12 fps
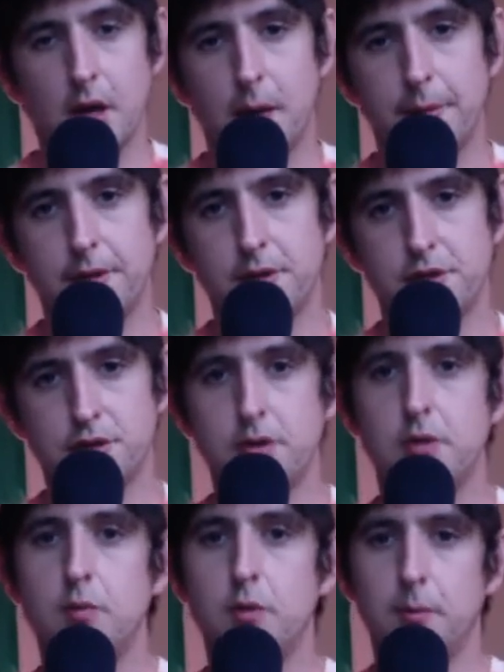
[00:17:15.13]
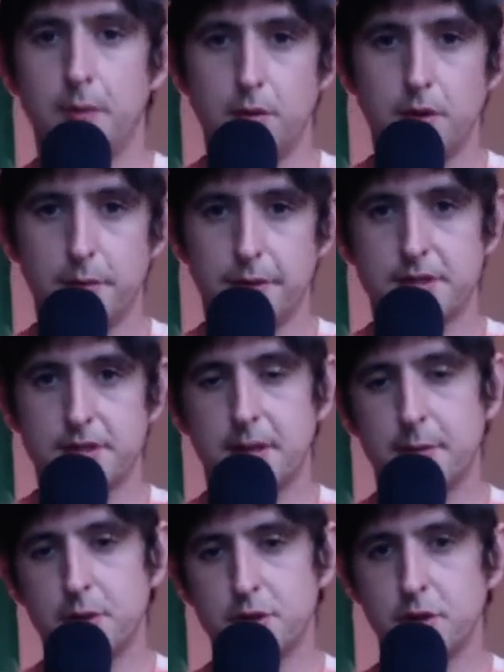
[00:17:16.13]
I'm going to show you what my workplace is like.
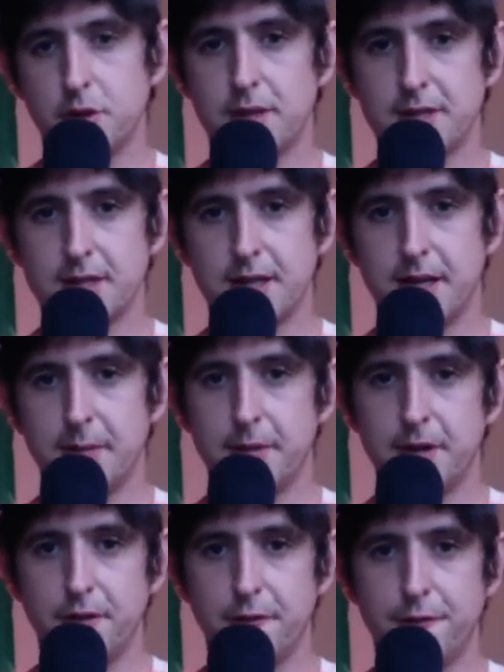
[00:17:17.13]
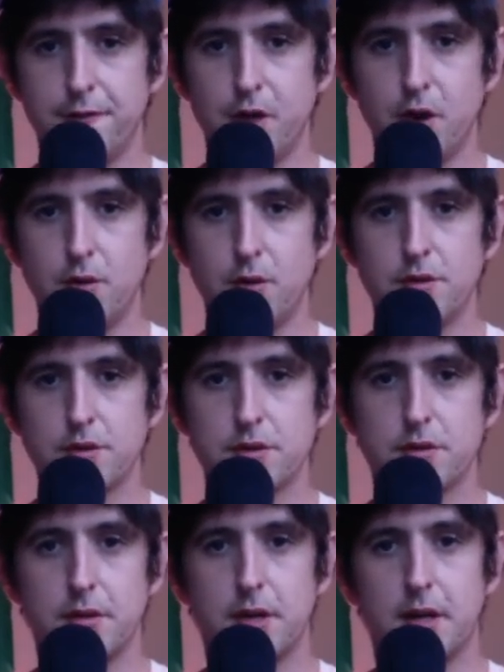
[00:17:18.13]
I'm going to show what it's like being on the phones and
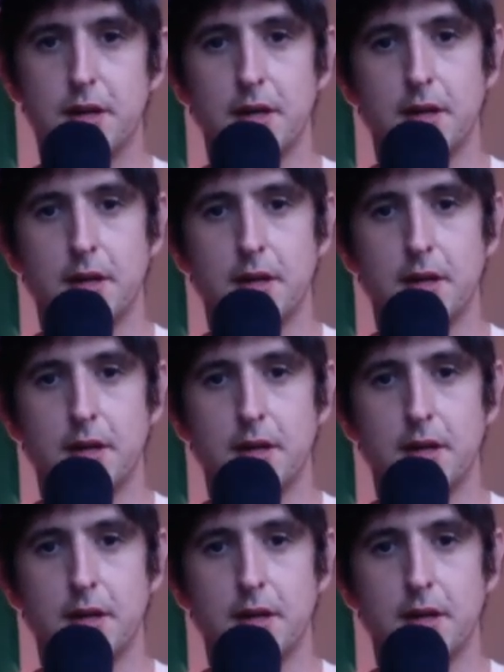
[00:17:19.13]
all that.